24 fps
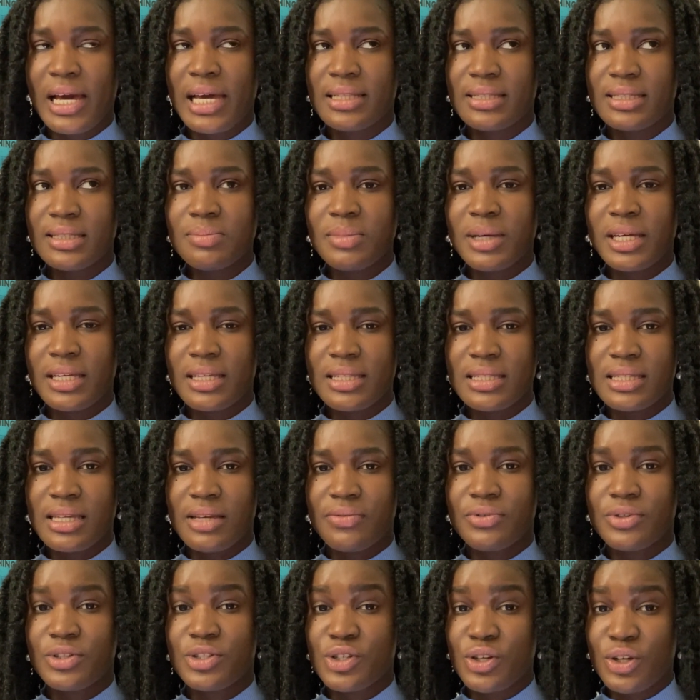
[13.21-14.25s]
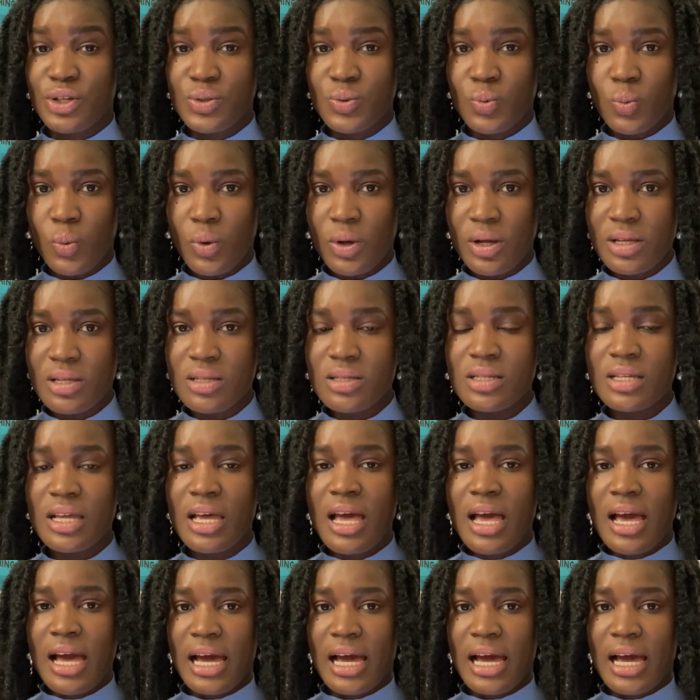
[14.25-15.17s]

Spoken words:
I did my interview just once.